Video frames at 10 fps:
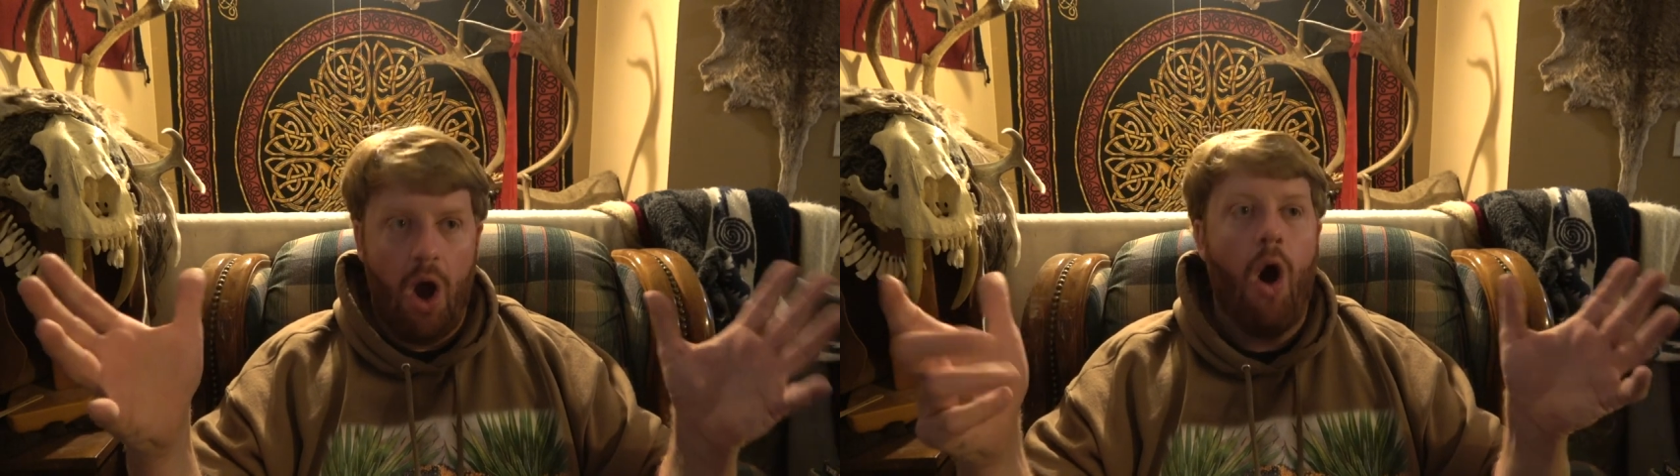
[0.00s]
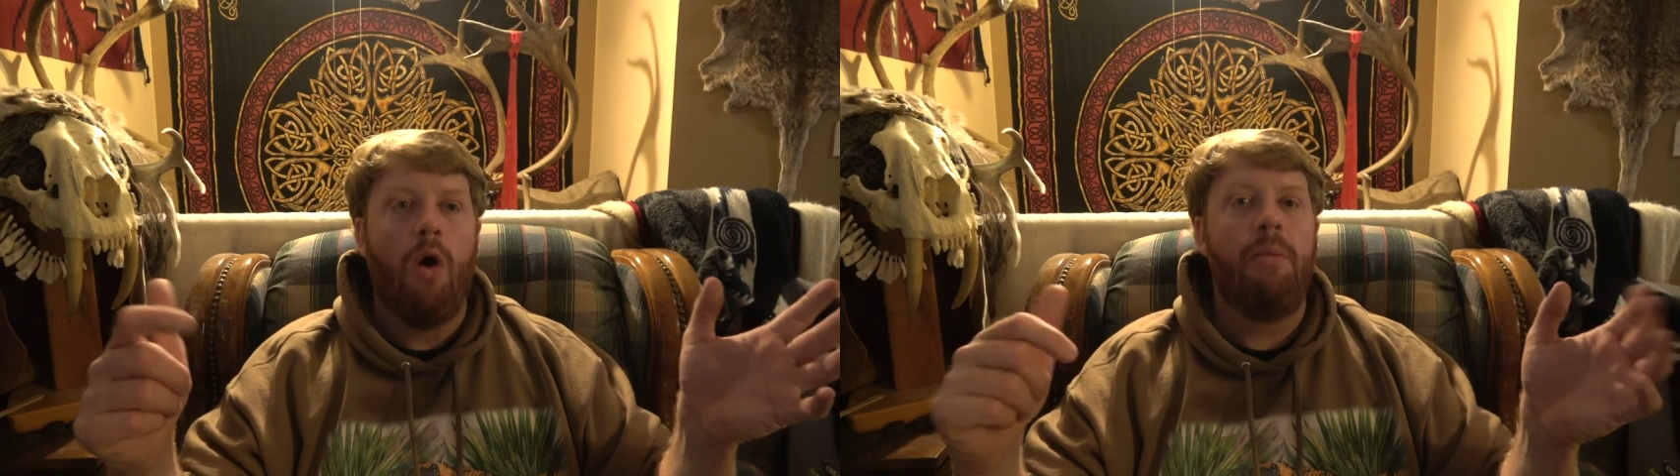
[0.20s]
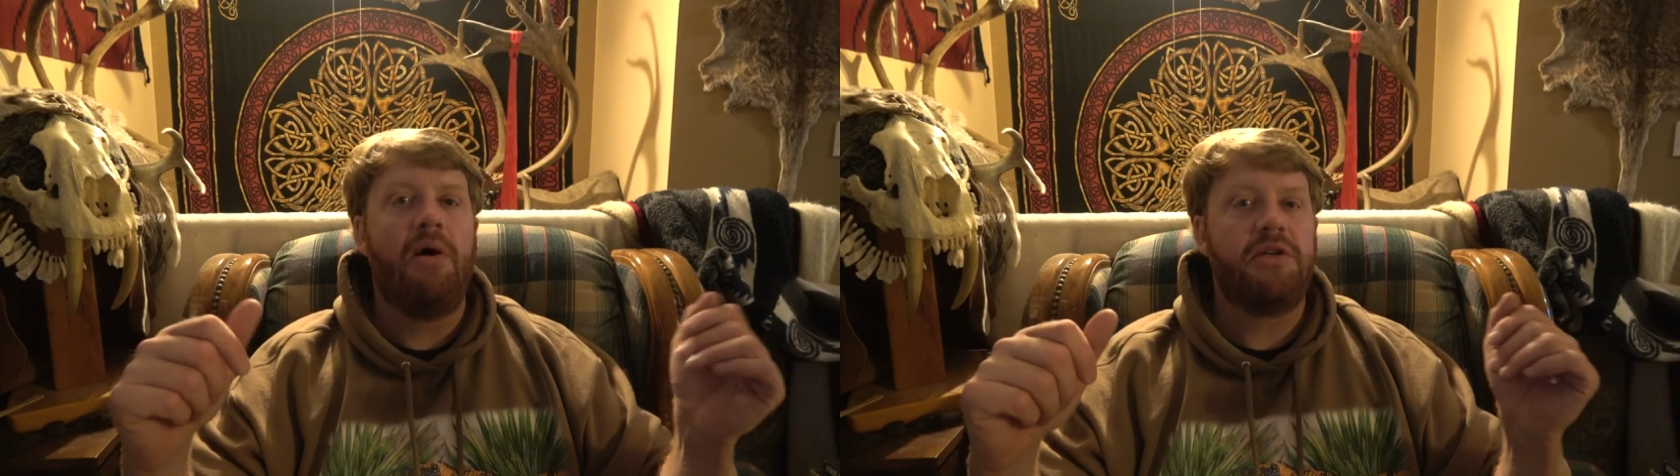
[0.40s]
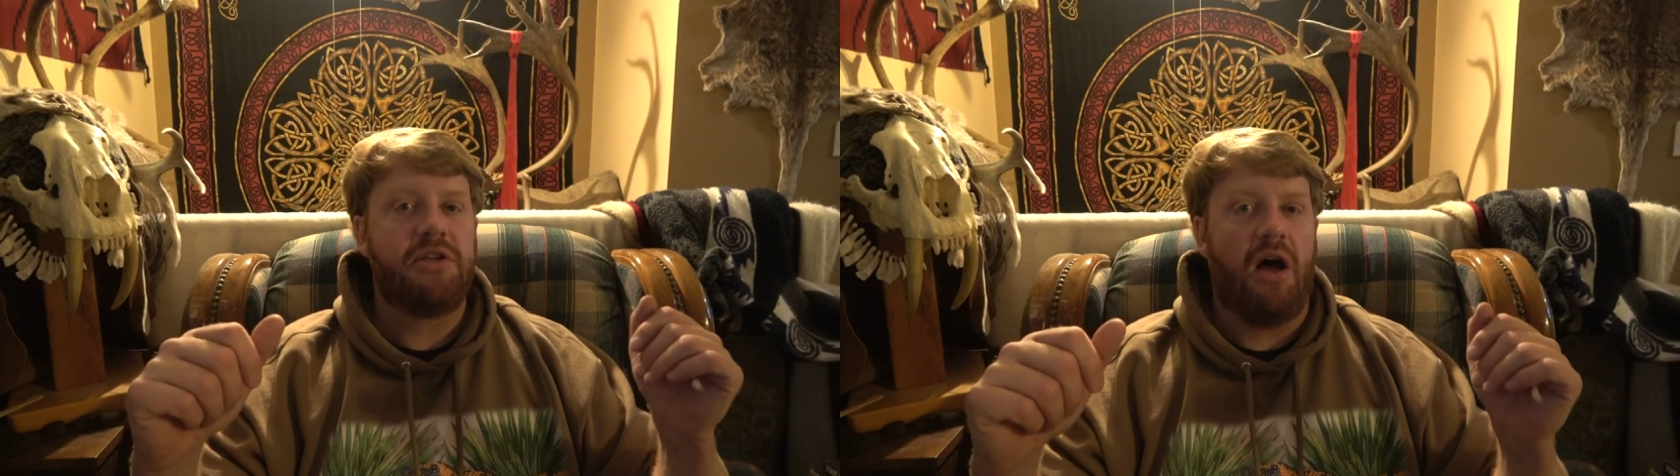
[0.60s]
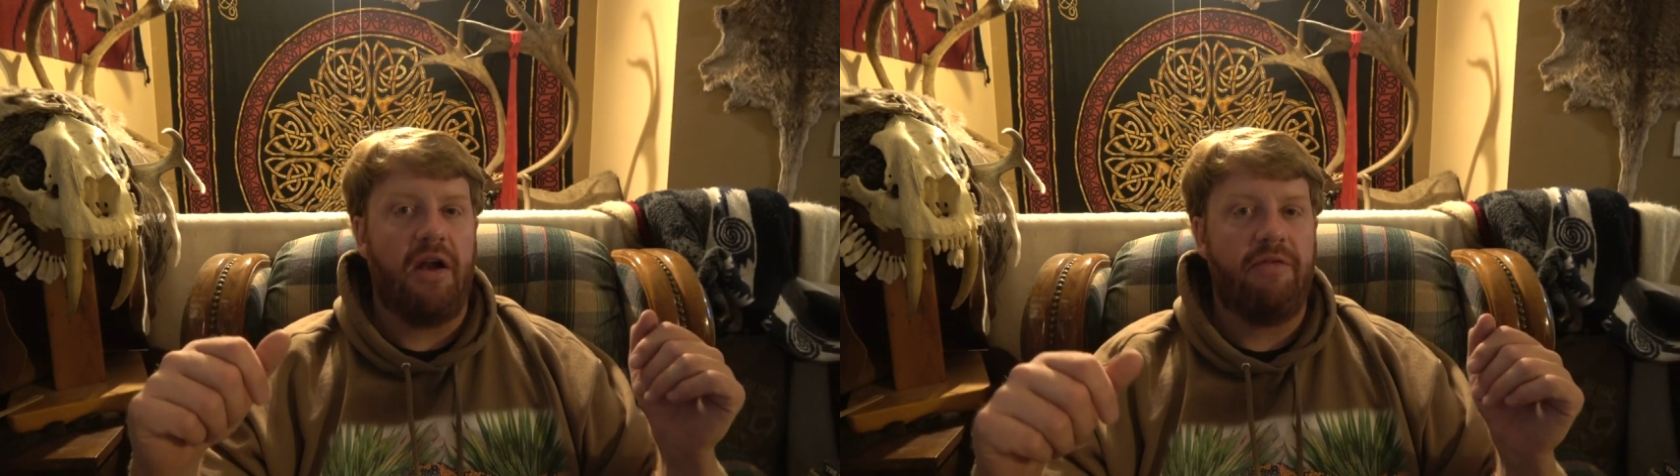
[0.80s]
almost
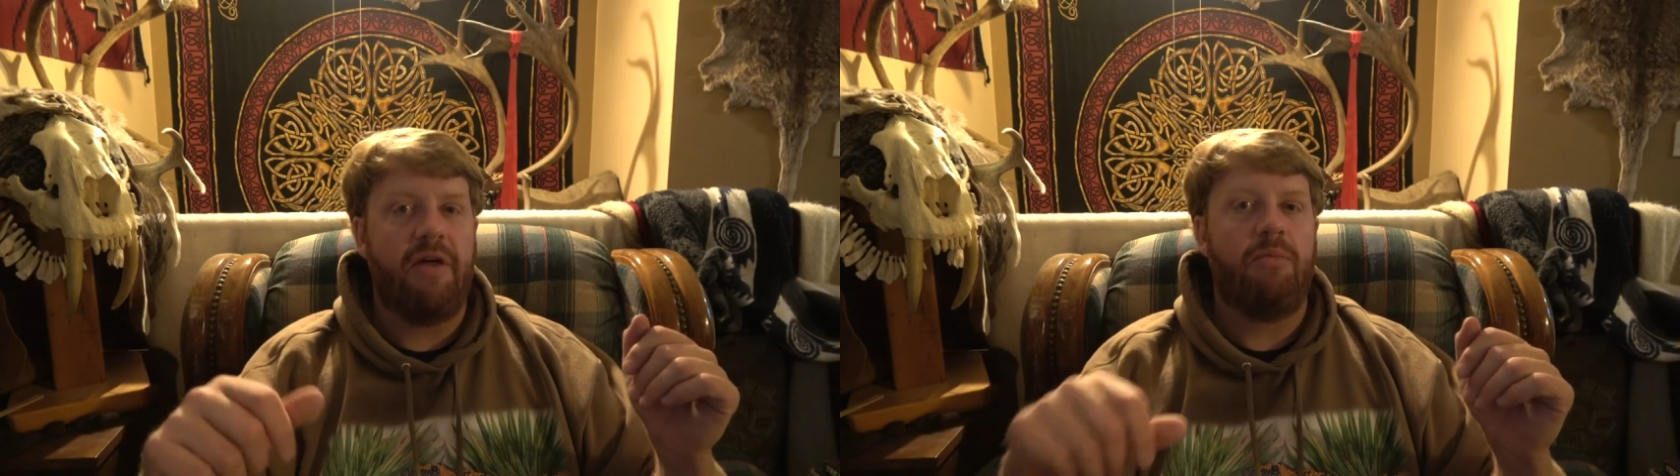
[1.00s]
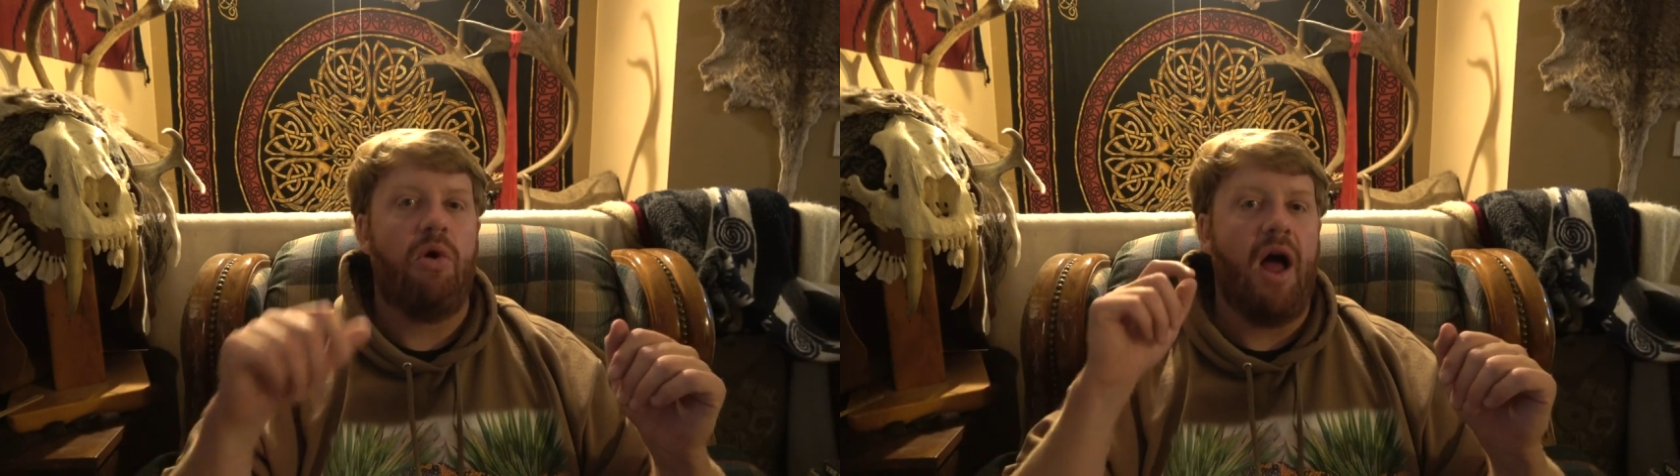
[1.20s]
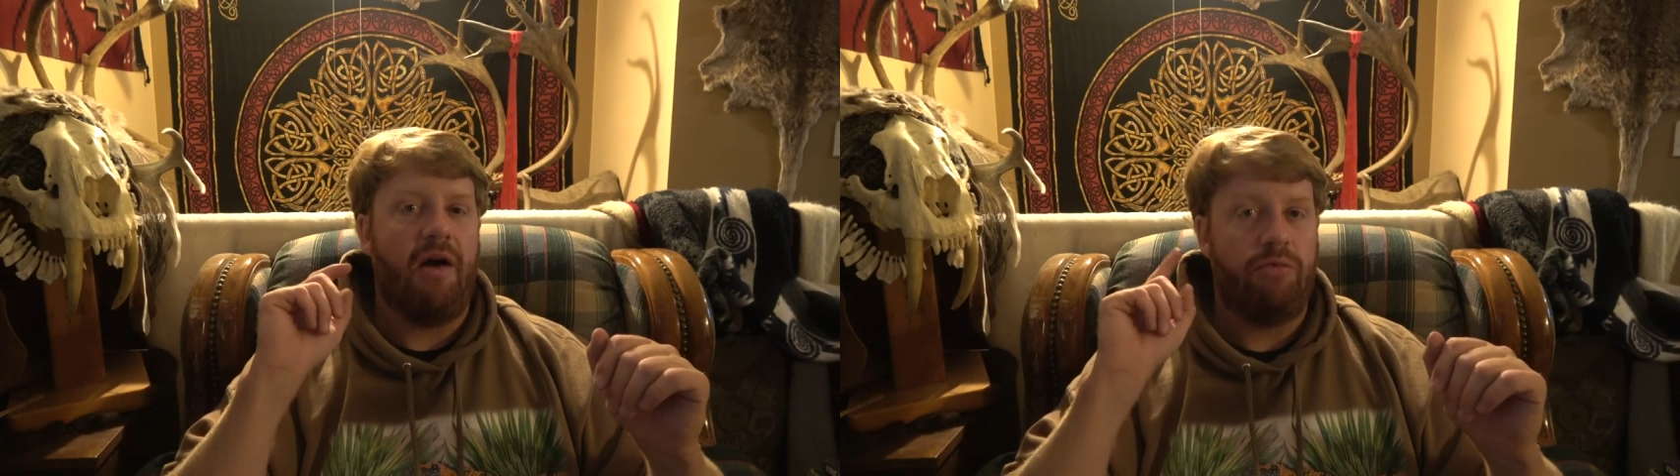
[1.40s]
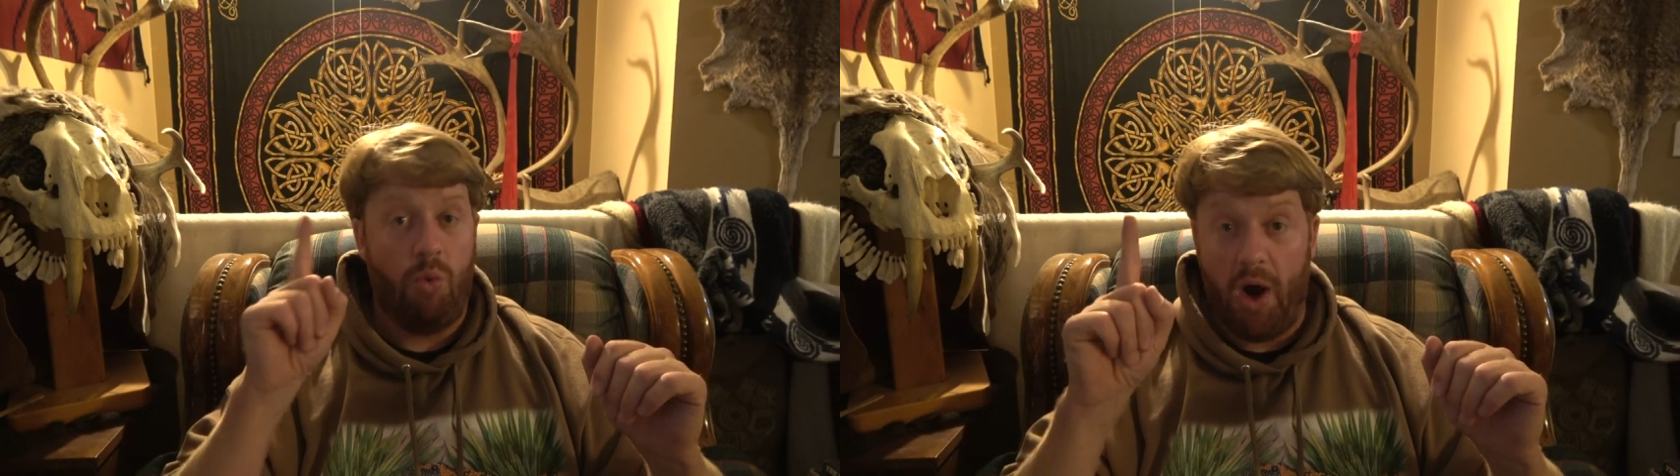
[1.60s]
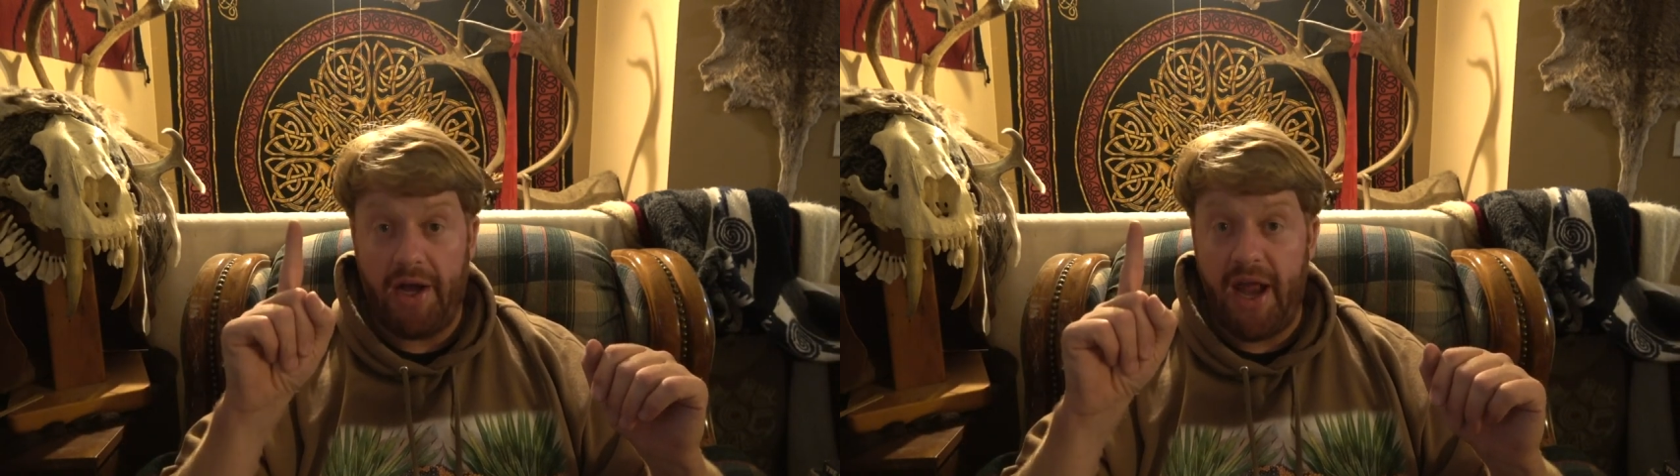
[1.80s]
all of them will have
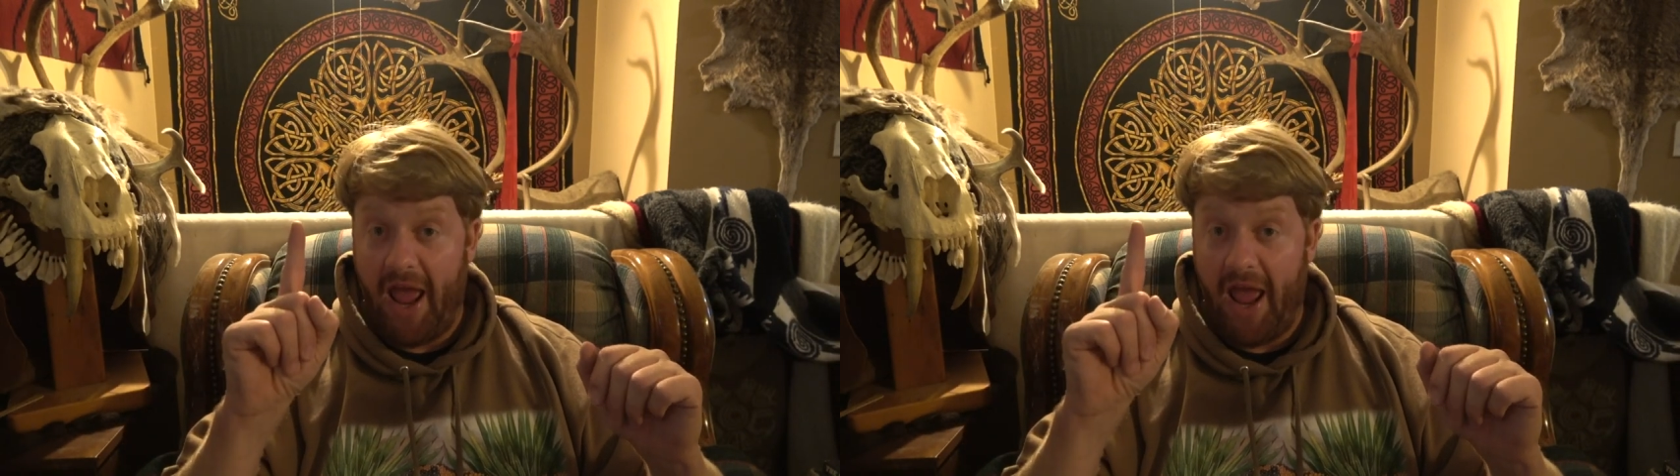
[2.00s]
one